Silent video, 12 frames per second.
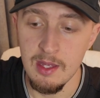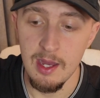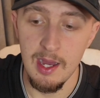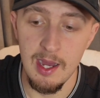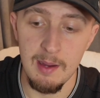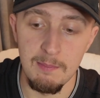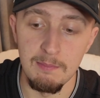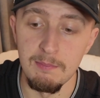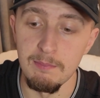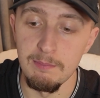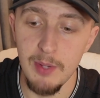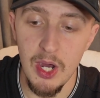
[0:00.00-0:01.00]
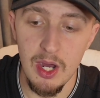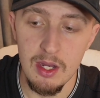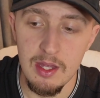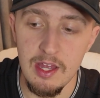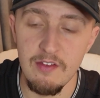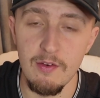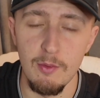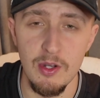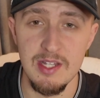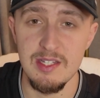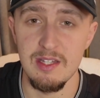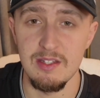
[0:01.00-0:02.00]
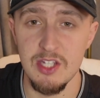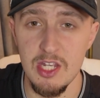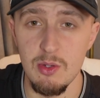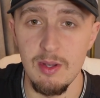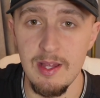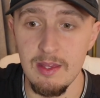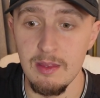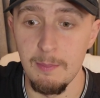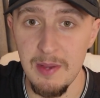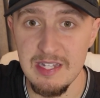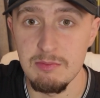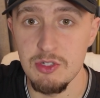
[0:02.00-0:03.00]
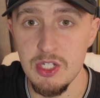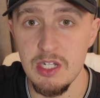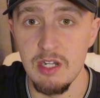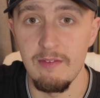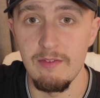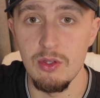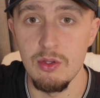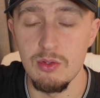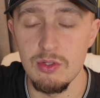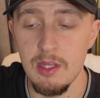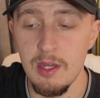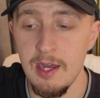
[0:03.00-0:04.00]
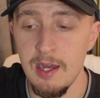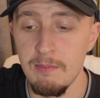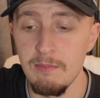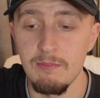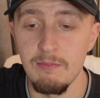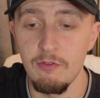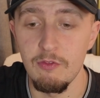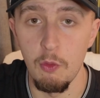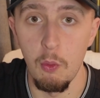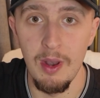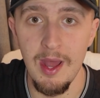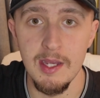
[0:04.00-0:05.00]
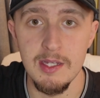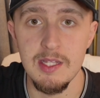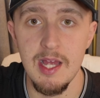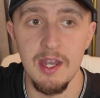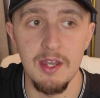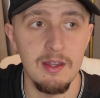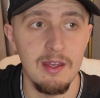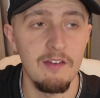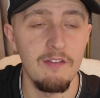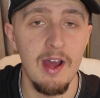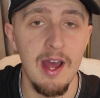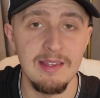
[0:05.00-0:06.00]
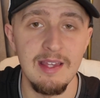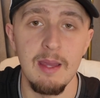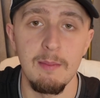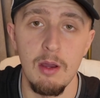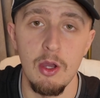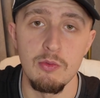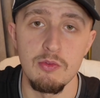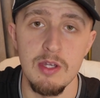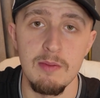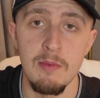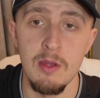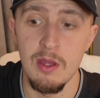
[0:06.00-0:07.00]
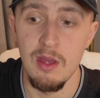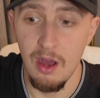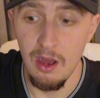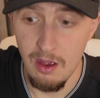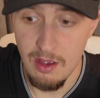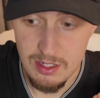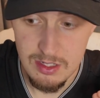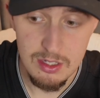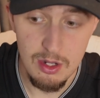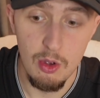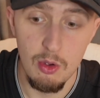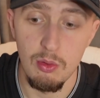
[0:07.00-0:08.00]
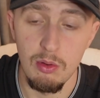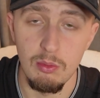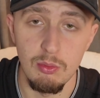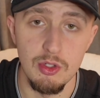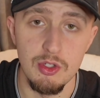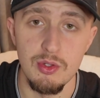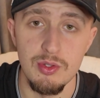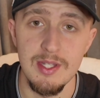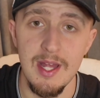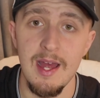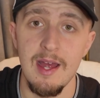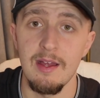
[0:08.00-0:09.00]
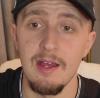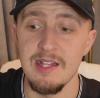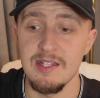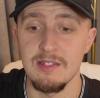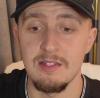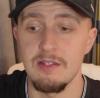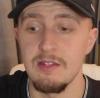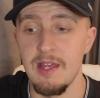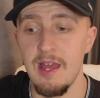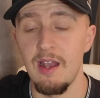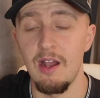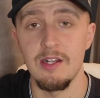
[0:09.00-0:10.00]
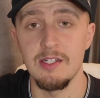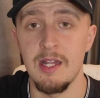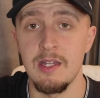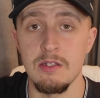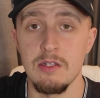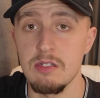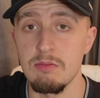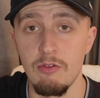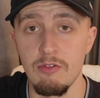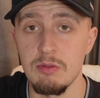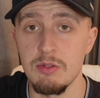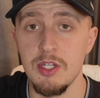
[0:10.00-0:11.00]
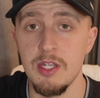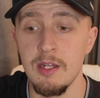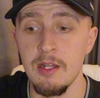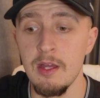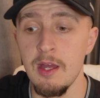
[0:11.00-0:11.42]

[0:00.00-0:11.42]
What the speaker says: But if I'm honest, genuinely the best machine I've ever used for legs. And if I had that in my home gym, I so would use that, as yeah, like I said, smoothest machine.